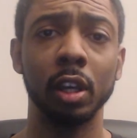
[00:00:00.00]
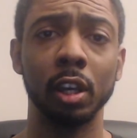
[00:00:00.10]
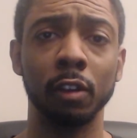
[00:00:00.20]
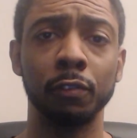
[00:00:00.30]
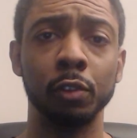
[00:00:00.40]

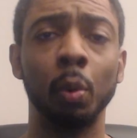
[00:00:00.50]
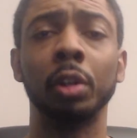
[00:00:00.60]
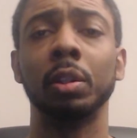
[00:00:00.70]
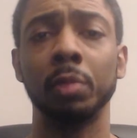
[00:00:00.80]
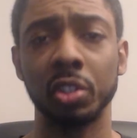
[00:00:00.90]
if you
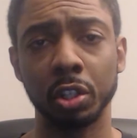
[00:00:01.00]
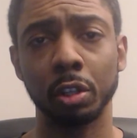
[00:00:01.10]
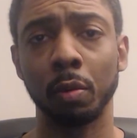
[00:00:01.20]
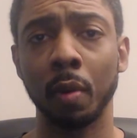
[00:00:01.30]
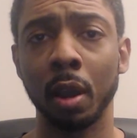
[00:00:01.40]
want them to
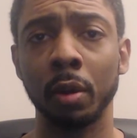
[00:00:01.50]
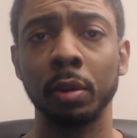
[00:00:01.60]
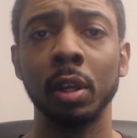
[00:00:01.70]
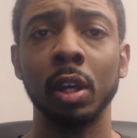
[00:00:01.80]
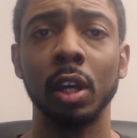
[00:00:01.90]
stick
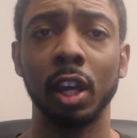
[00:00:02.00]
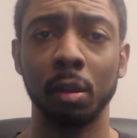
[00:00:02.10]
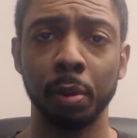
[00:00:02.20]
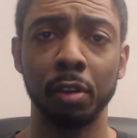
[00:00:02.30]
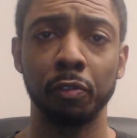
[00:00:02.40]
around
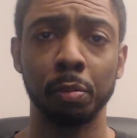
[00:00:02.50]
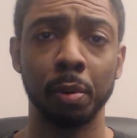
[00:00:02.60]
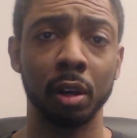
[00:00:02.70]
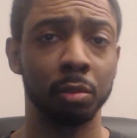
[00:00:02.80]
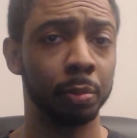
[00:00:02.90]
and pay for your
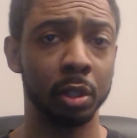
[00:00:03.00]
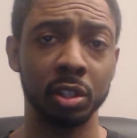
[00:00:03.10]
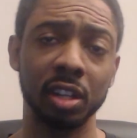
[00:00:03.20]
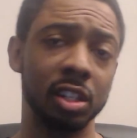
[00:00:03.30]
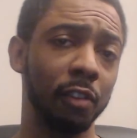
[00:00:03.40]
product,
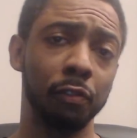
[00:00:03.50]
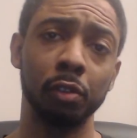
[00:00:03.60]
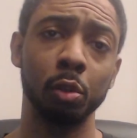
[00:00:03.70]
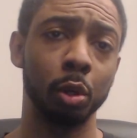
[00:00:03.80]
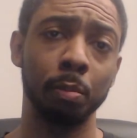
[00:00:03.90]
because I
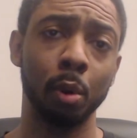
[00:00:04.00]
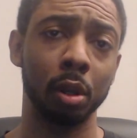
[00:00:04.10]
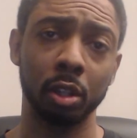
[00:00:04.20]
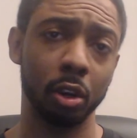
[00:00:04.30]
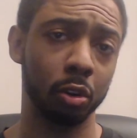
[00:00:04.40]
definitely would have
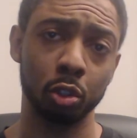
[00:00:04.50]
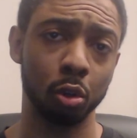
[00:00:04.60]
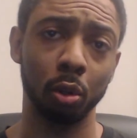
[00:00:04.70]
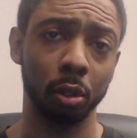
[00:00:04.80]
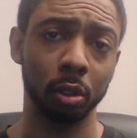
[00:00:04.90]
bought their
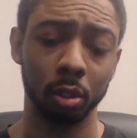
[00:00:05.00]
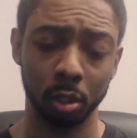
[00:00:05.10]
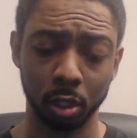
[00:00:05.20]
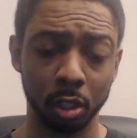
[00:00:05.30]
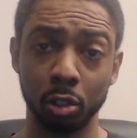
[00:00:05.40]
controller.
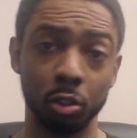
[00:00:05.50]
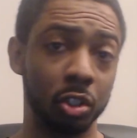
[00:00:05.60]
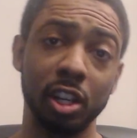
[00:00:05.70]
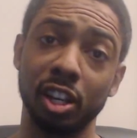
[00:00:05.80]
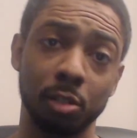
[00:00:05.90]
You
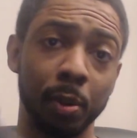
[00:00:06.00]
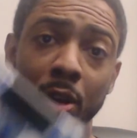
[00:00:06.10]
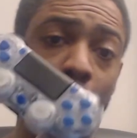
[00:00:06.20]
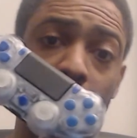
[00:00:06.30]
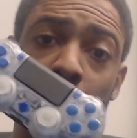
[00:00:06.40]
see, I
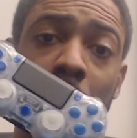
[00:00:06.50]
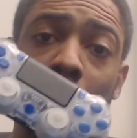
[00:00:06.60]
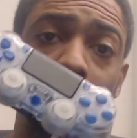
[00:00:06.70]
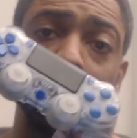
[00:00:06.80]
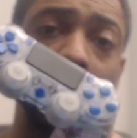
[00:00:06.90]
spent almost
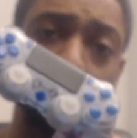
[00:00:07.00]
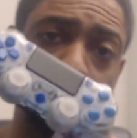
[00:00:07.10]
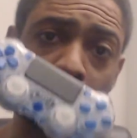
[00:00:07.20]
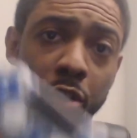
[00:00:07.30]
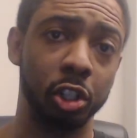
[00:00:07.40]

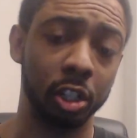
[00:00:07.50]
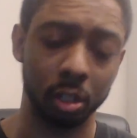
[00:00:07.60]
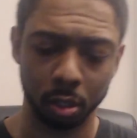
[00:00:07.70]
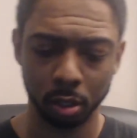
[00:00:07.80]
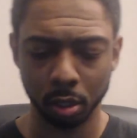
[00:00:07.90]
$300 on this
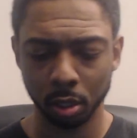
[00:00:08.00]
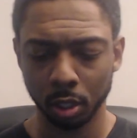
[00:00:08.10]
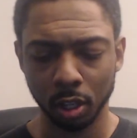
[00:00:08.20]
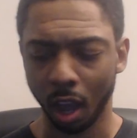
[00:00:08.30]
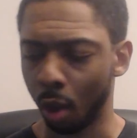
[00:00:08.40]
shit.
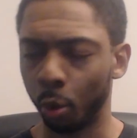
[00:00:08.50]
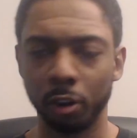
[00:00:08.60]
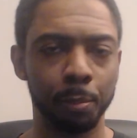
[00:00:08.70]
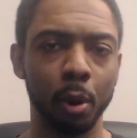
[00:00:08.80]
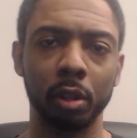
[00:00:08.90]
I
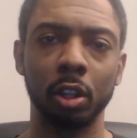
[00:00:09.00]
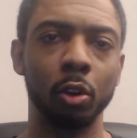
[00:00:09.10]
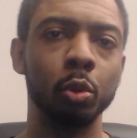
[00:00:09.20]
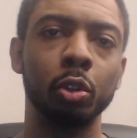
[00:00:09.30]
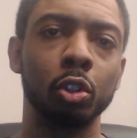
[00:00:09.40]
would have bought
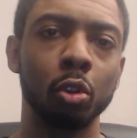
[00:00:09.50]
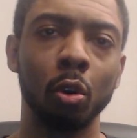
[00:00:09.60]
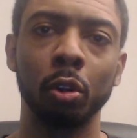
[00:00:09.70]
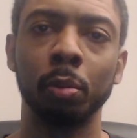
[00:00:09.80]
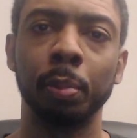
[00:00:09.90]
their new
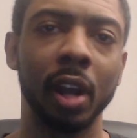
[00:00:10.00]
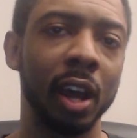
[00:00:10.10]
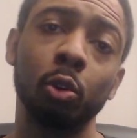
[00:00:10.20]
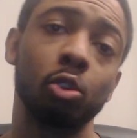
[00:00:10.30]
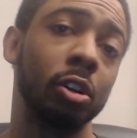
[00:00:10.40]
controller, but
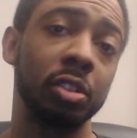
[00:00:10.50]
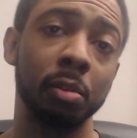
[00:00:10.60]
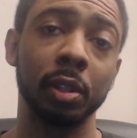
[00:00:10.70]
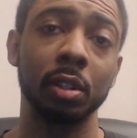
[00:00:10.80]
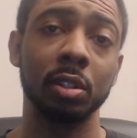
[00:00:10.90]
I don't trust
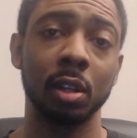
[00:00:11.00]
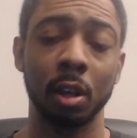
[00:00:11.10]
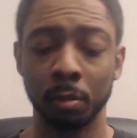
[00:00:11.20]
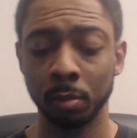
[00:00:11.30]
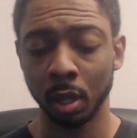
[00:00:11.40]
them at this
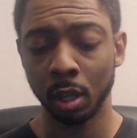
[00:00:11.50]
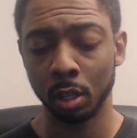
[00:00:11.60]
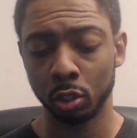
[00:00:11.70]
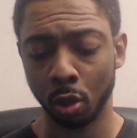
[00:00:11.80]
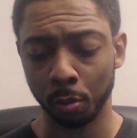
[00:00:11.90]
time.
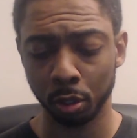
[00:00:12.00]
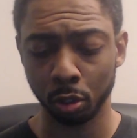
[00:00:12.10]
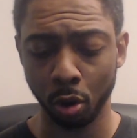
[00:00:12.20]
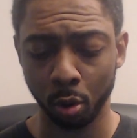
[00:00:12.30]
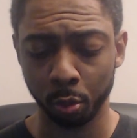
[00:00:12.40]
So I'm going
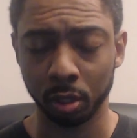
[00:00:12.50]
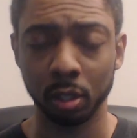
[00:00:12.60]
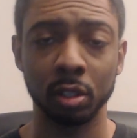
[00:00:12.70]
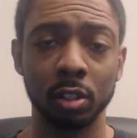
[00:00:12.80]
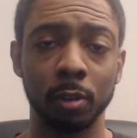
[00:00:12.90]
to go with
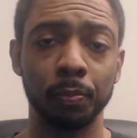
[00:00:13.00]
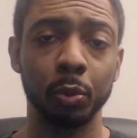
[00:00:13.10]
the